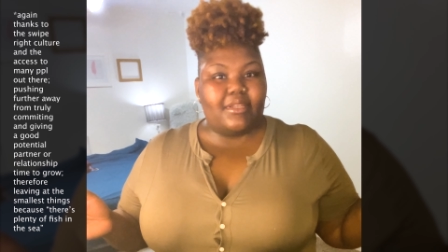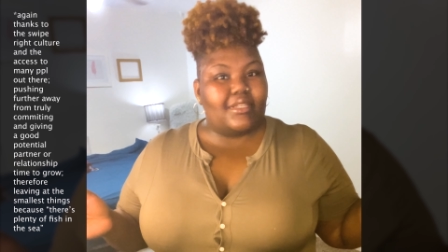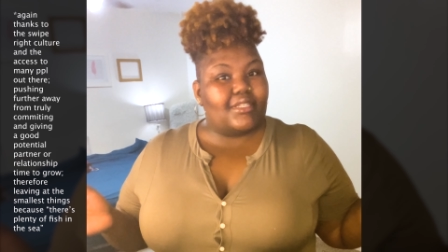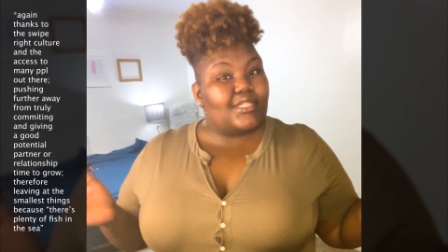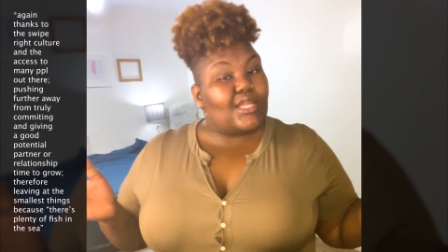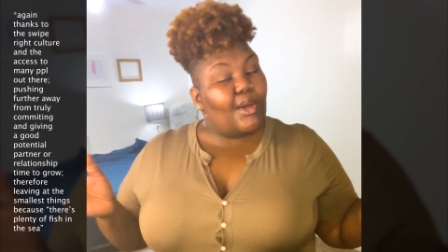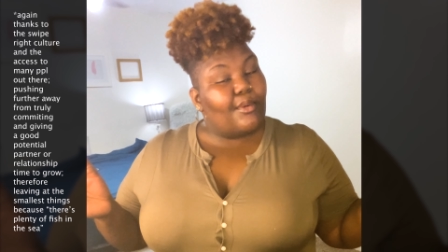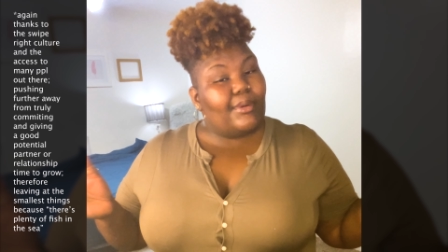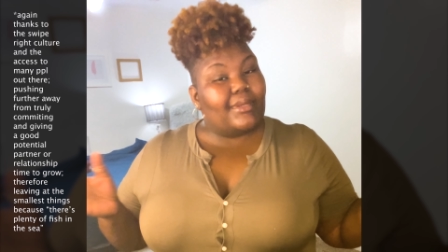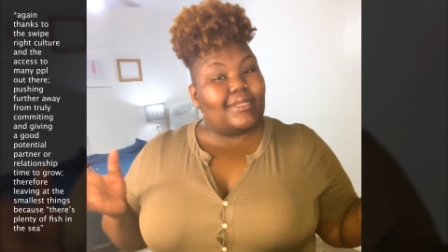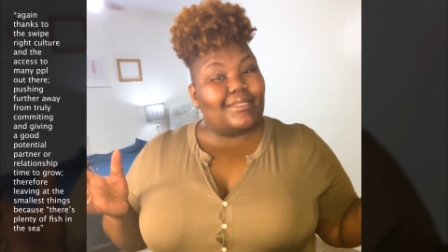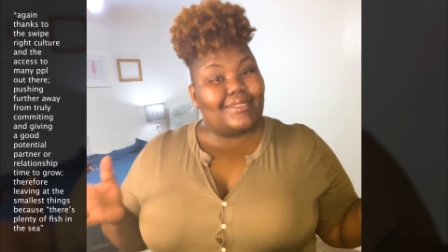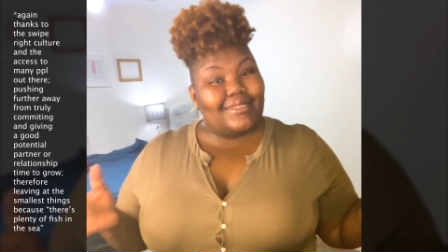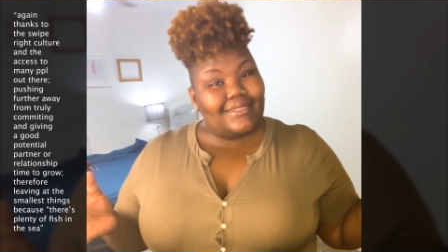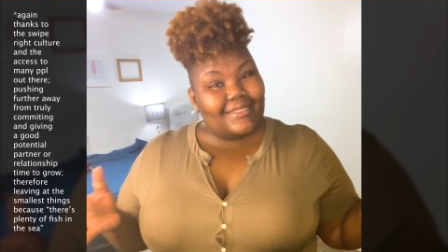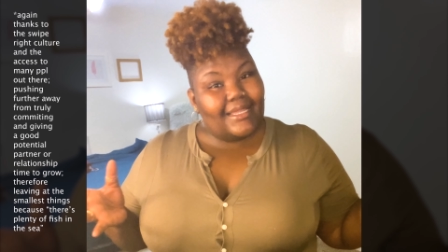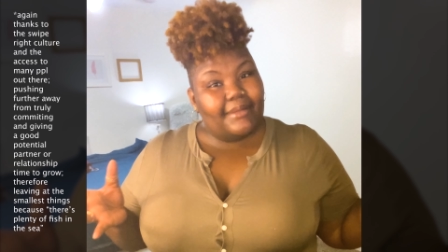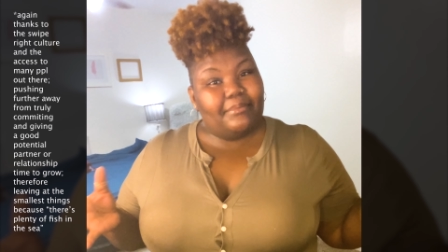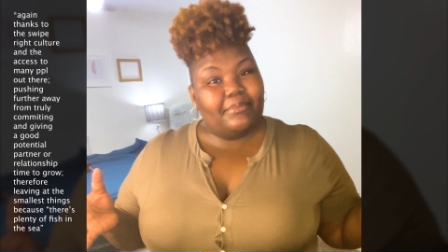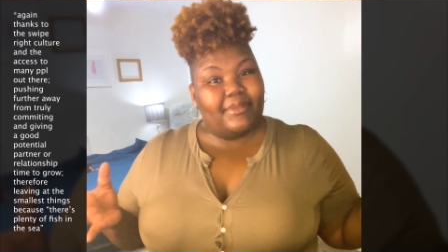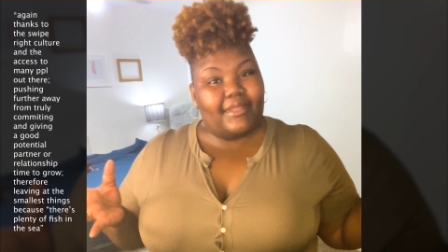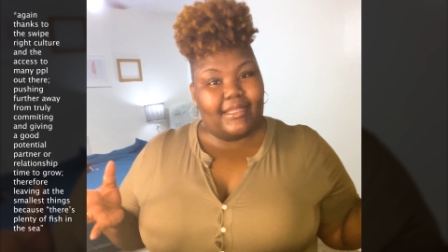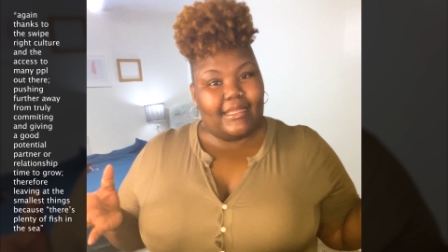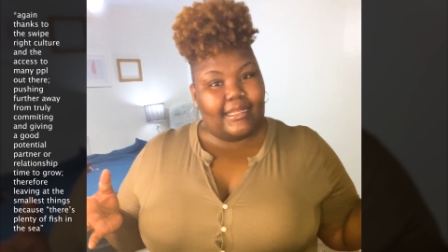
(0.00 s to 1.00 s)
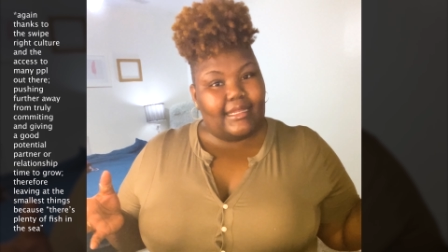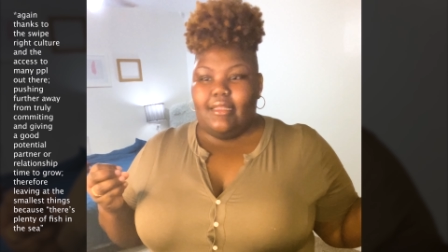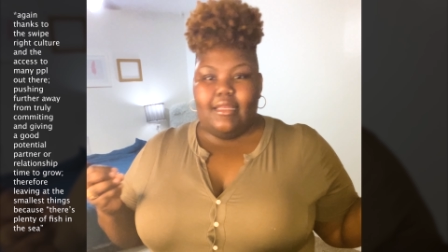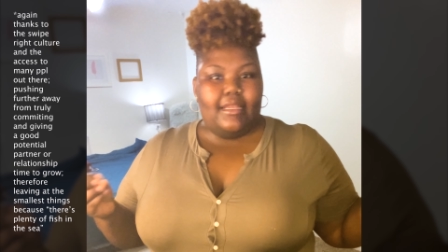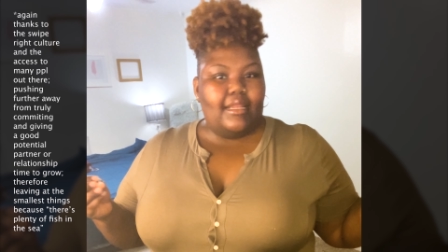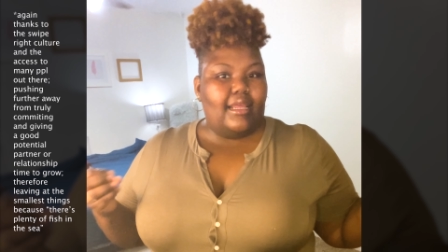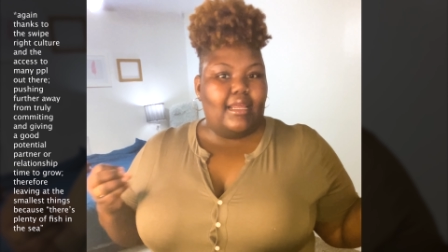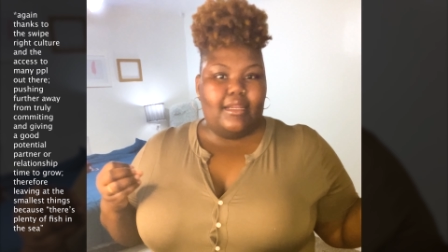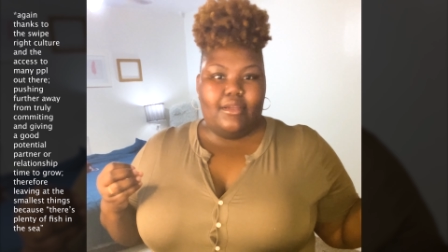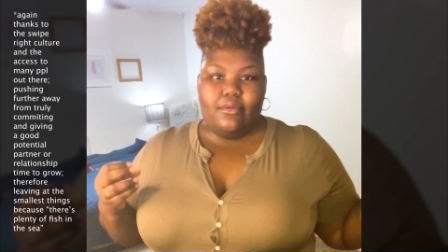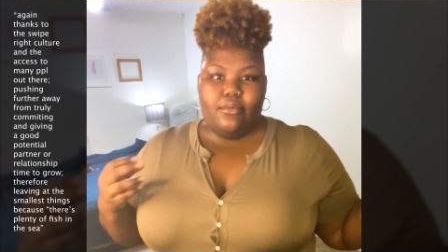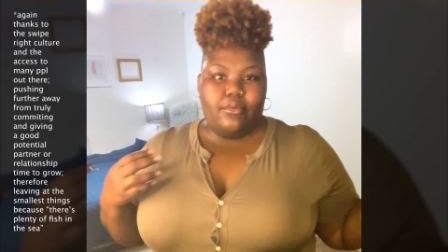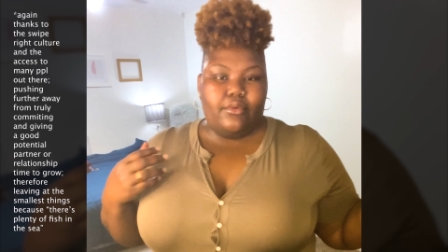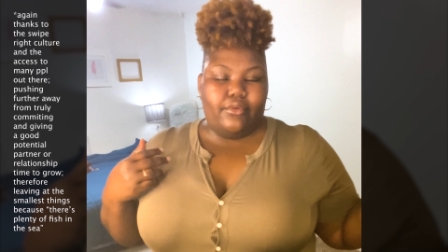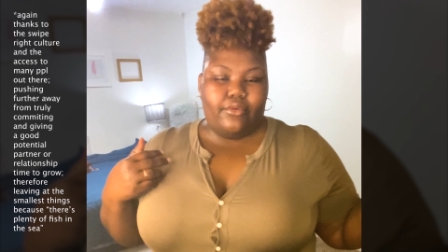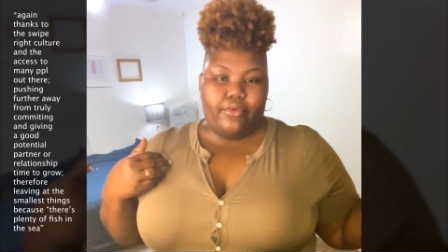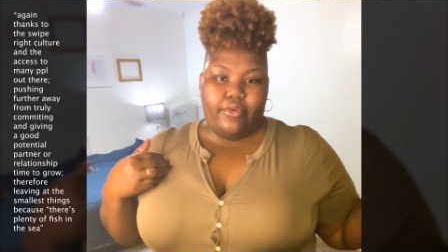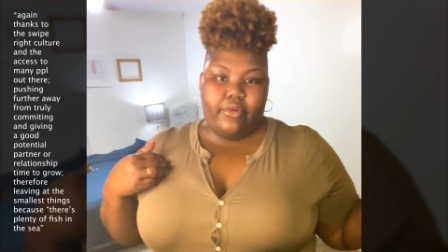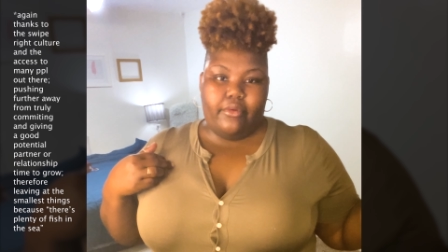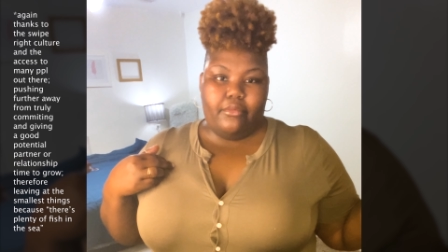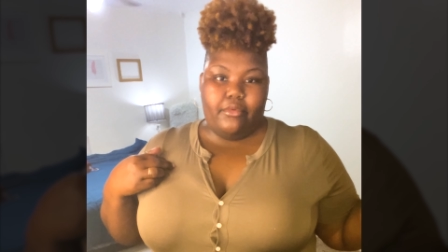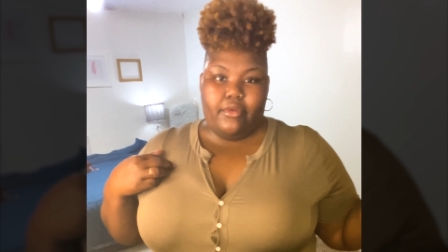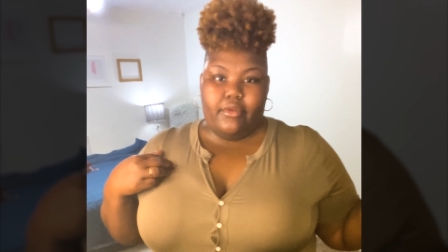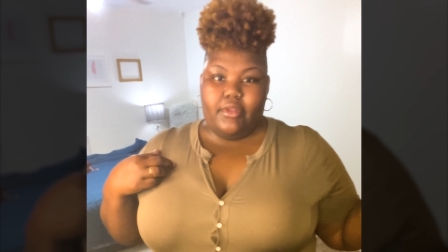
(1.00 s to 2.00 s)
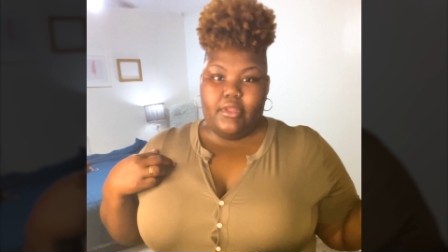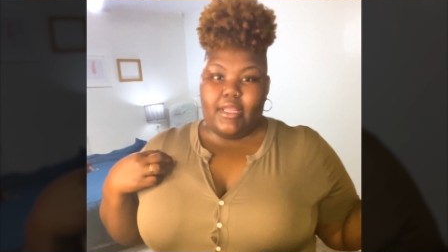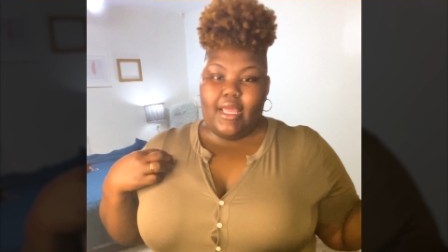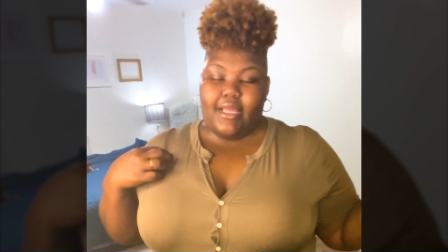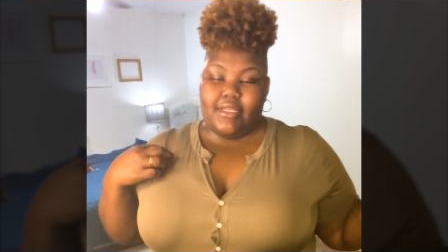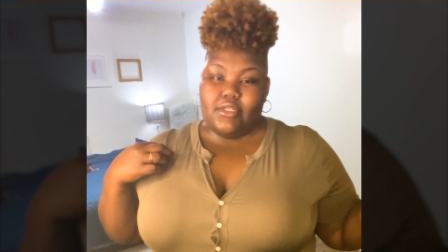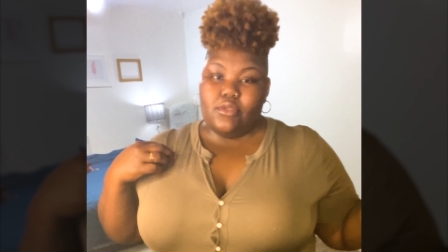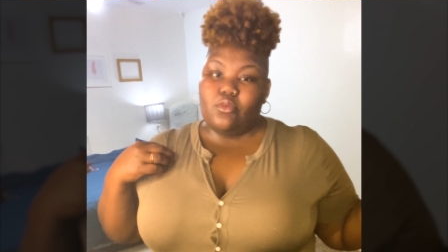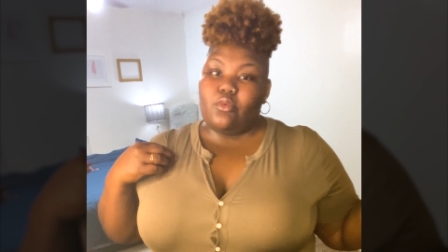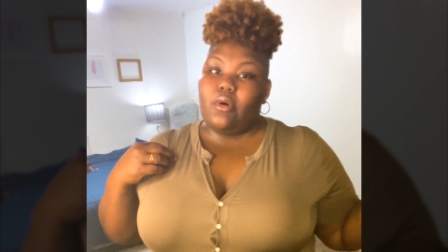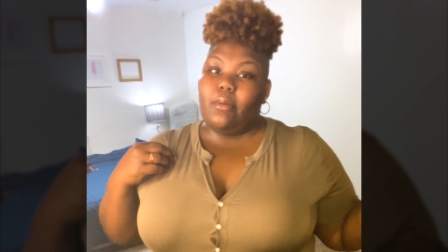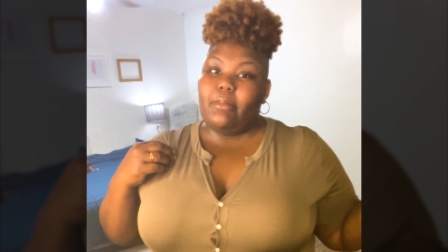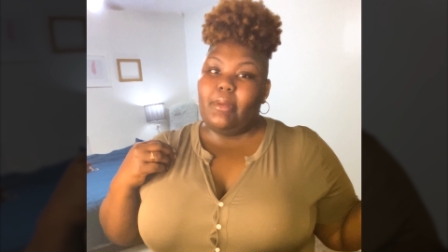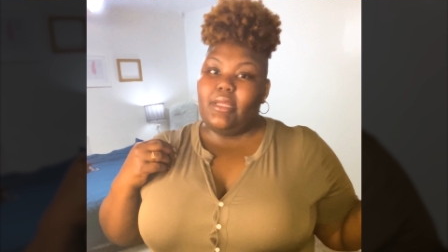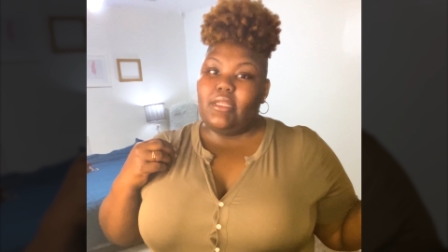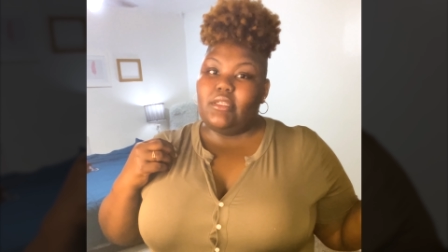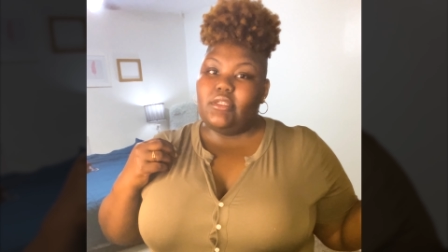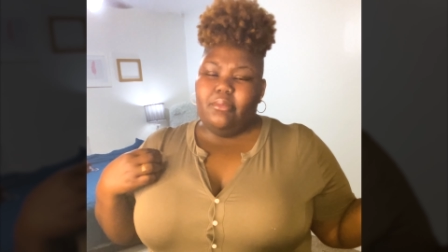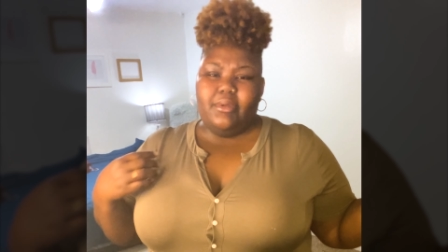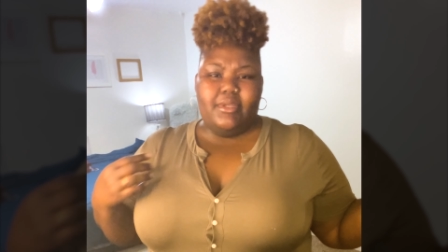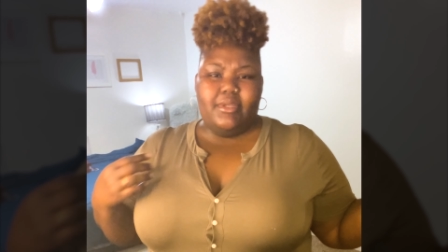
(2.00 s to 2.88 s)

It's always something that I don't agree with as a woman. So